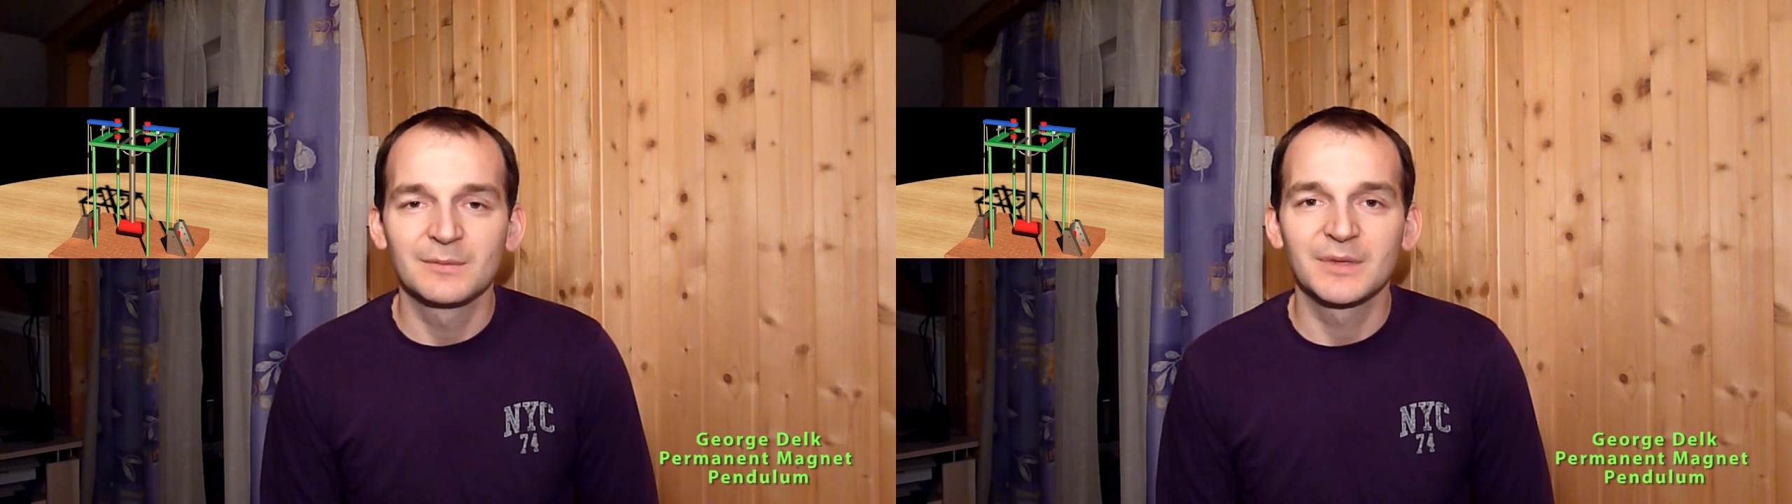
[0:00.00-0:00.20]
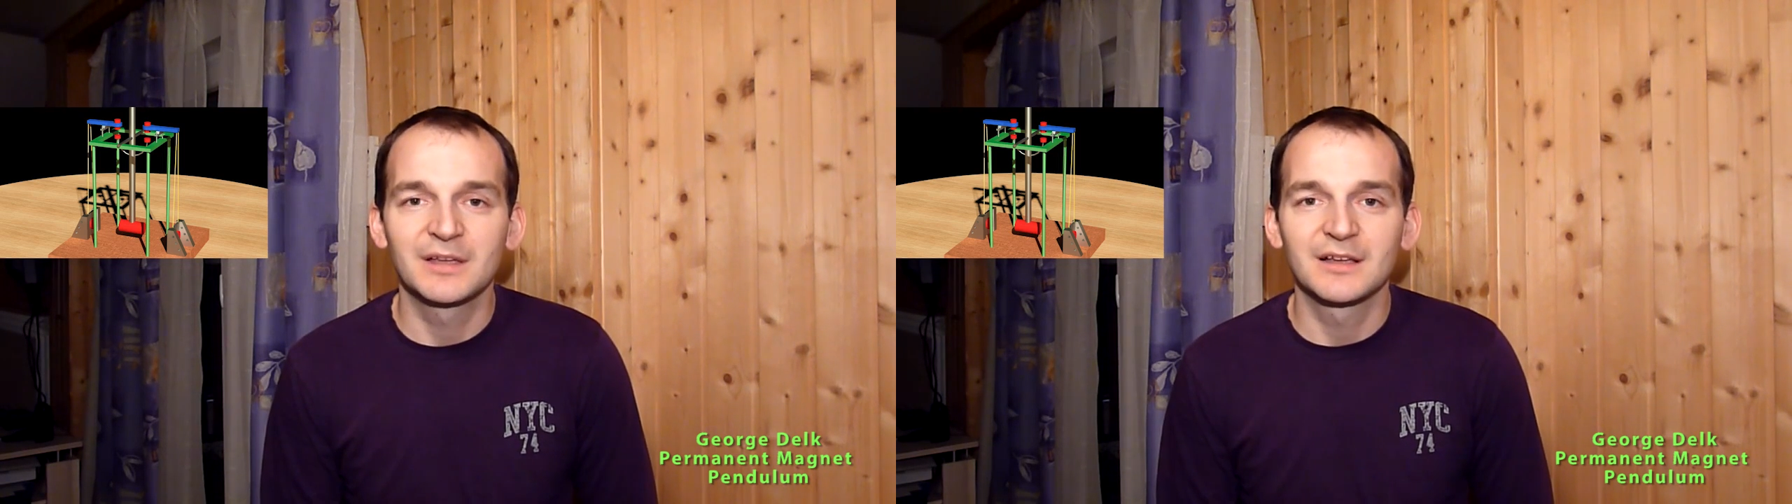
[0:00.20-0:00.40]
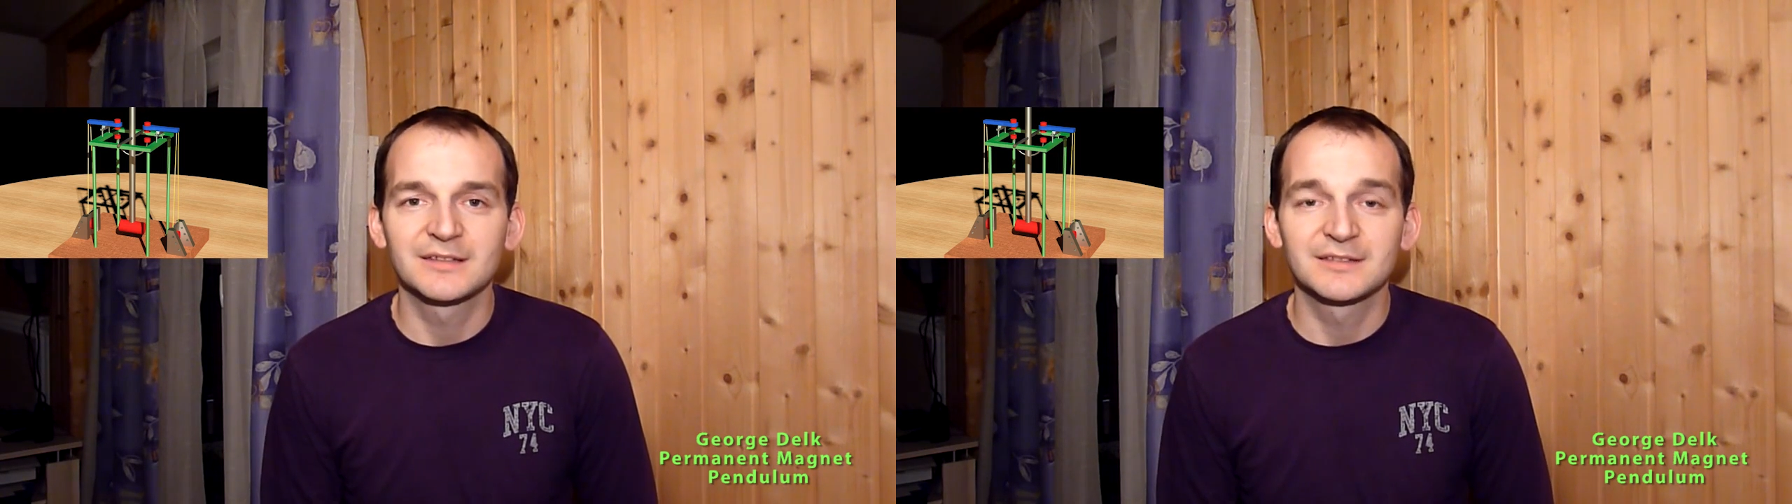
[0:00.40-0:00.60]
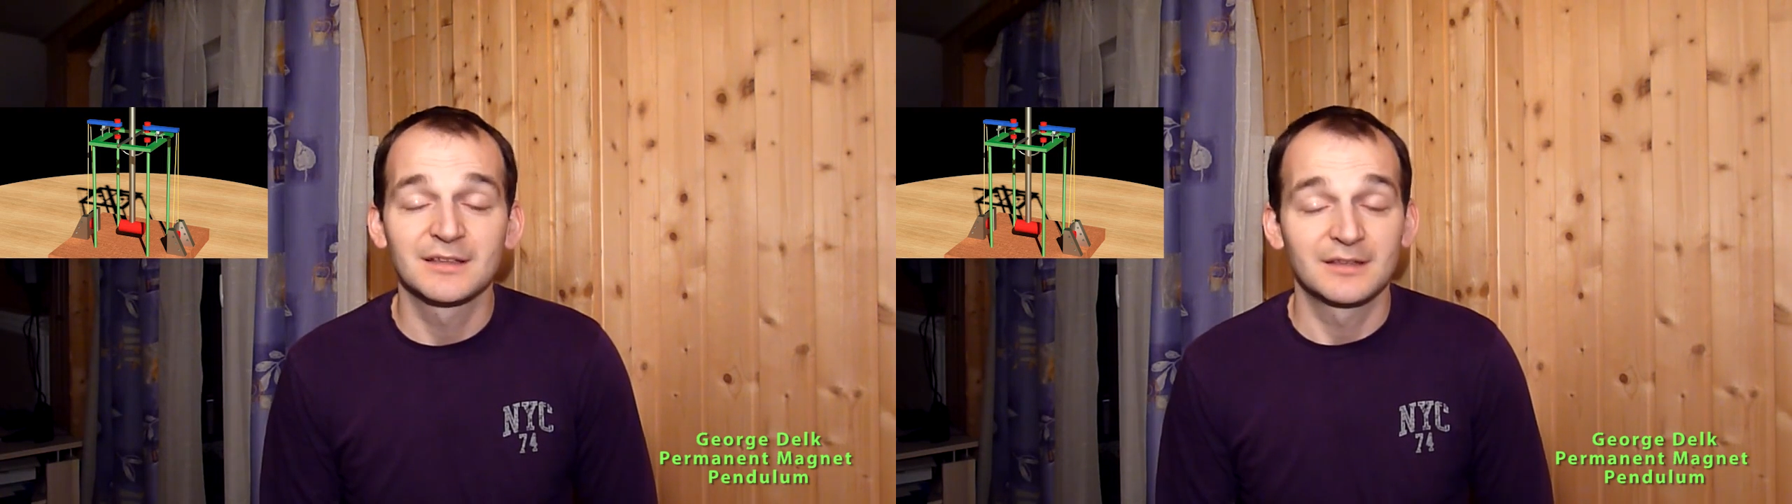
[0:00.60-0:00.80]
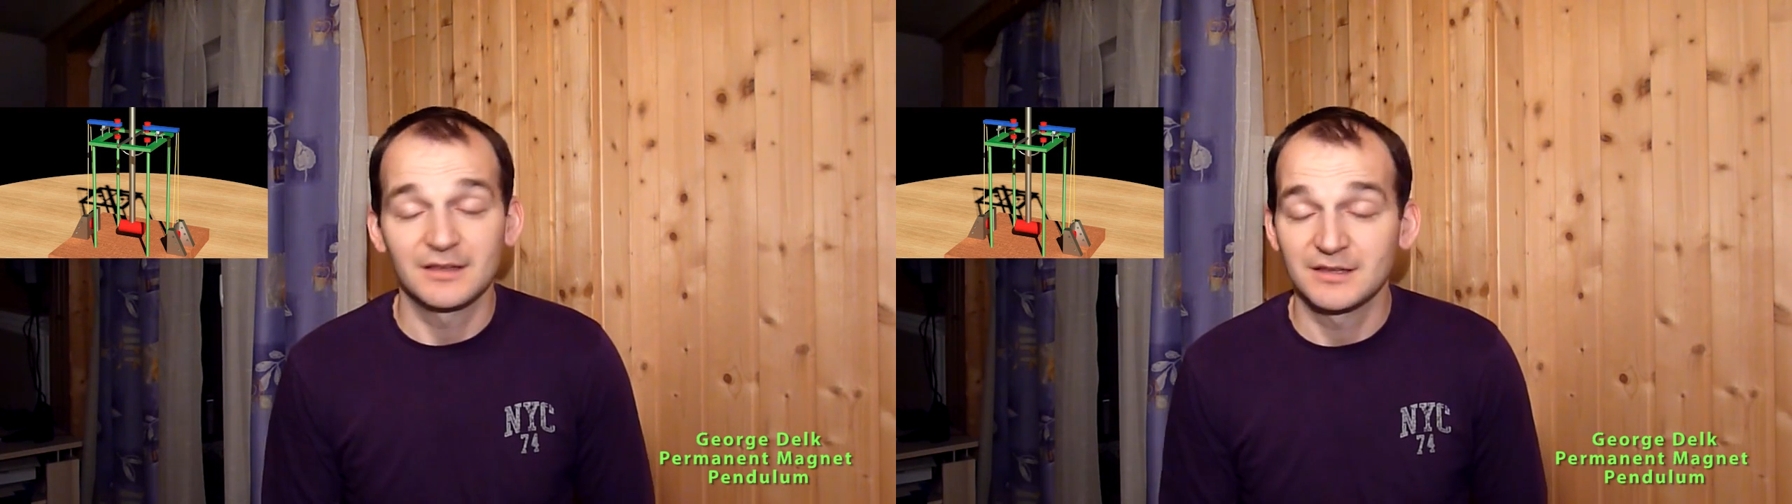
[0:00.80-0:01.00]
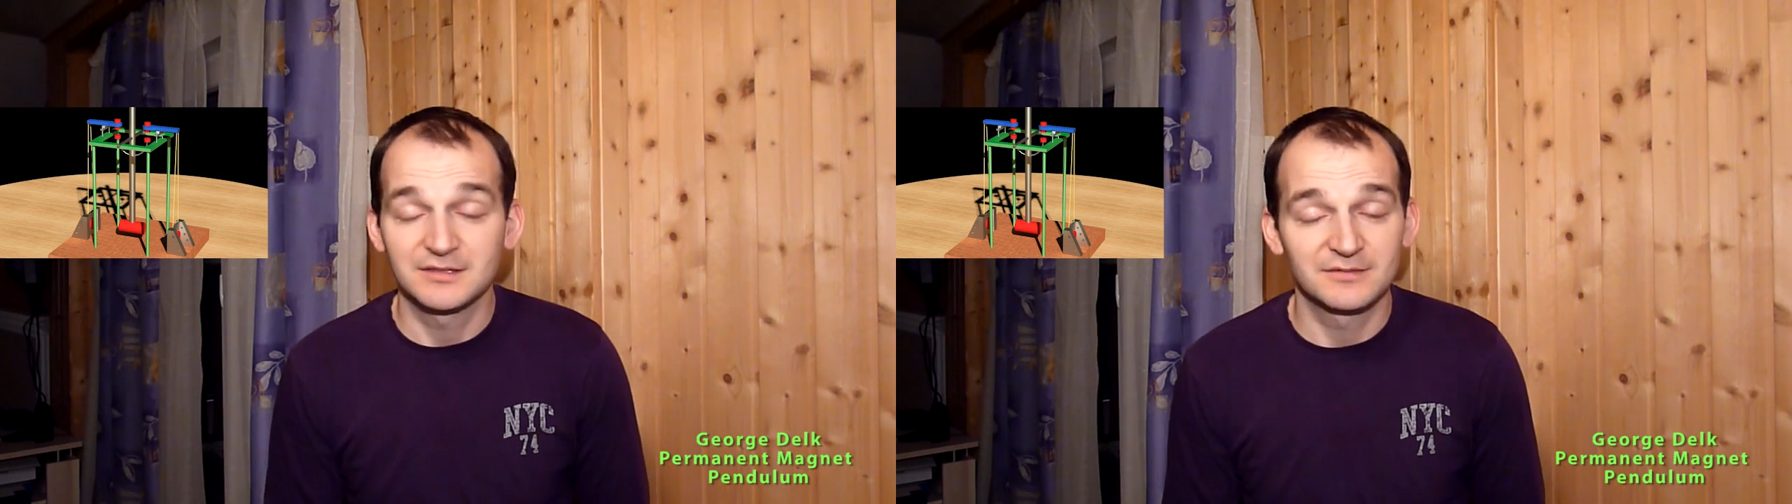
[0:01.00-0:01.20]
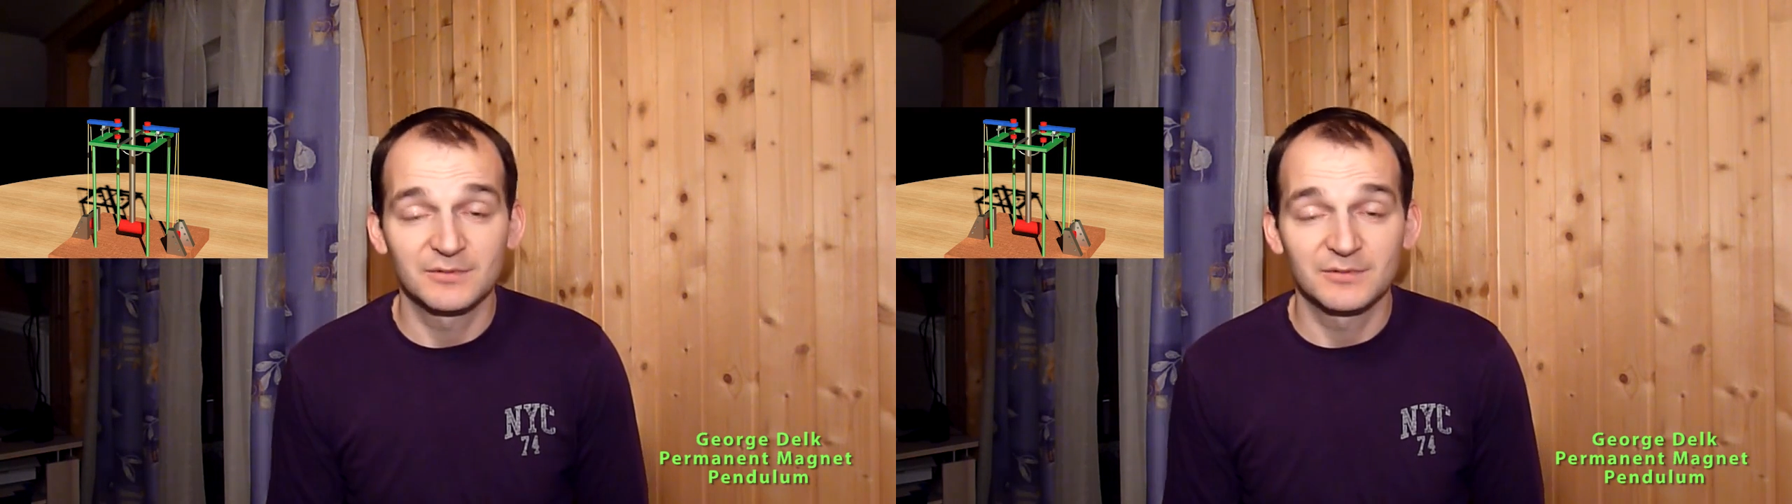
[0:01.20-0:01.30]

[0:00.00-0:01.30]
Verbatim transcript: because it's